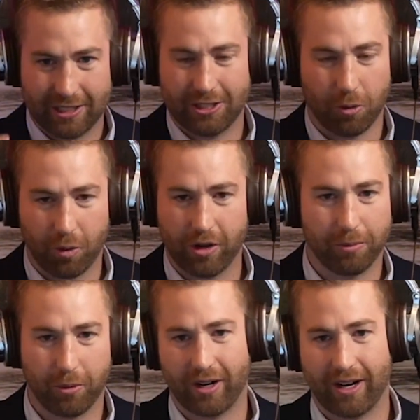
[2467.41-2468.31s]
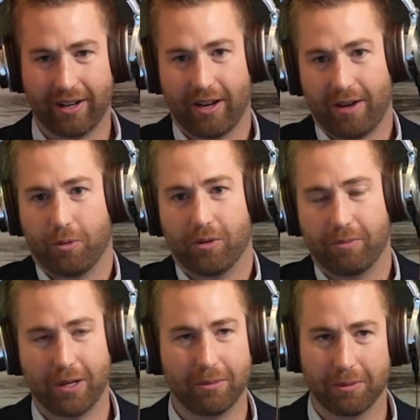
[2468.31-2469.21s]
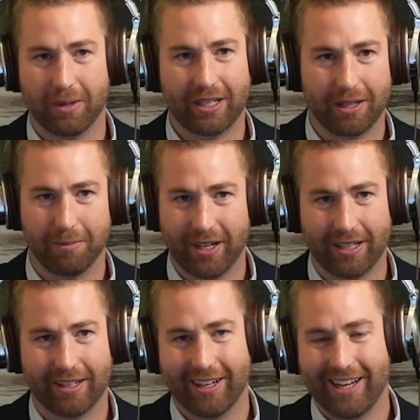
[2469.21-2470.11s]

to where the point I won't be able to make any money.